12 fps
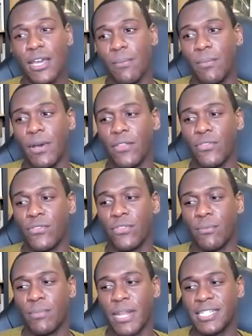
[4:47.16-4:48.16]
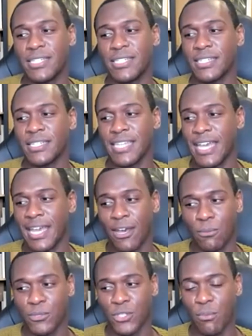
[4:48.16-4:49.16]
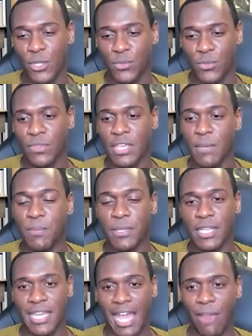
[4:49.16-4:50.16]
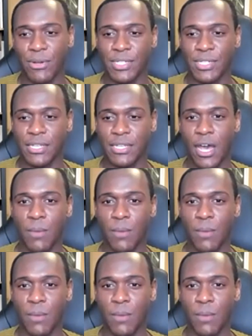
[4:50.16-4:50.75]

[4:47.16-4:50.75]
But the blessing is that it helps so much with keeping the character